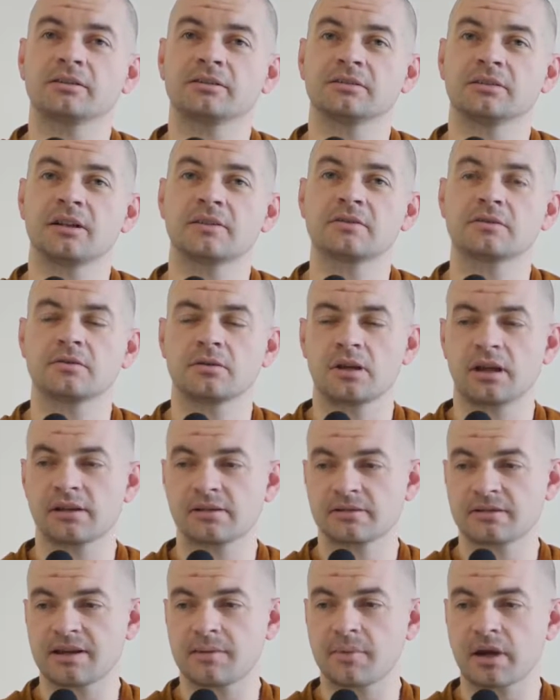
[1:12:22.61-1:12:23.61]
It's,
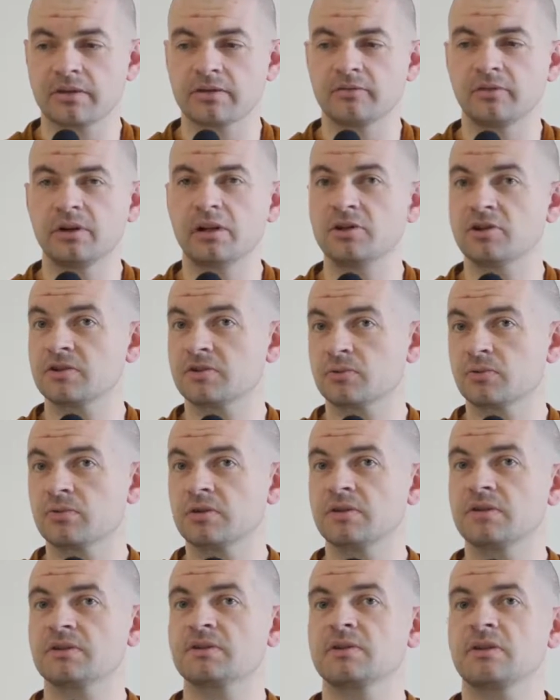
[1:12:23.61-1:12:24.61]
some other religious
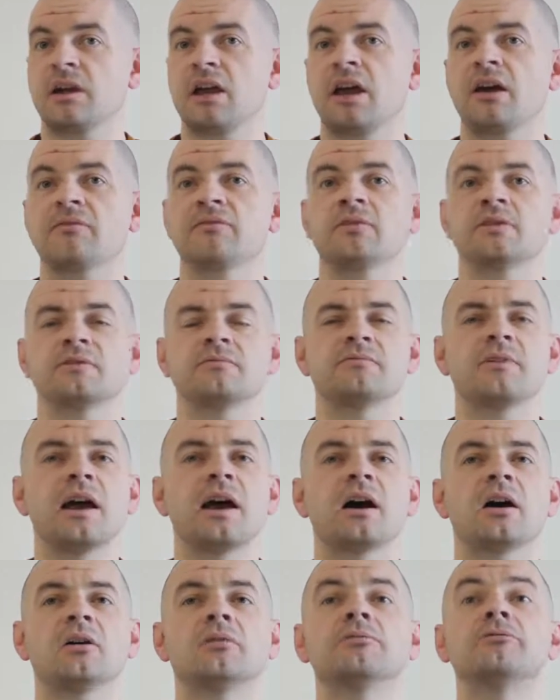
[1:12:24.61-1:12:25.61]
orders have this
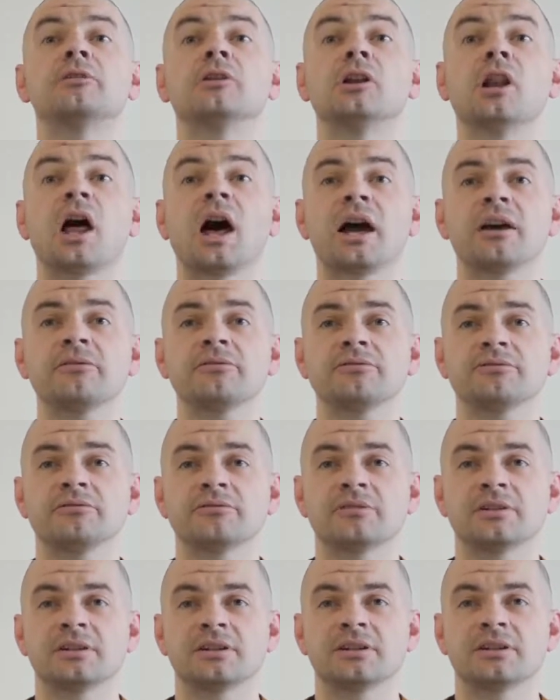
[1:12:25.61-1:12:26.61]
vow for life,
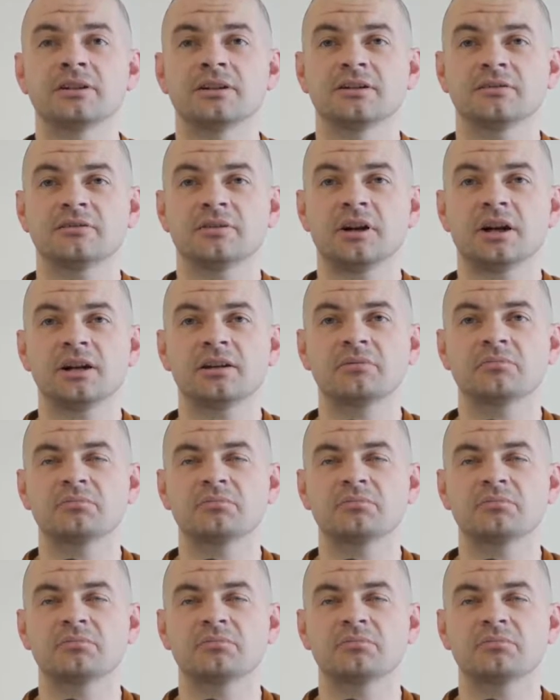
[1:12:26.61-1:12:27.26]
right?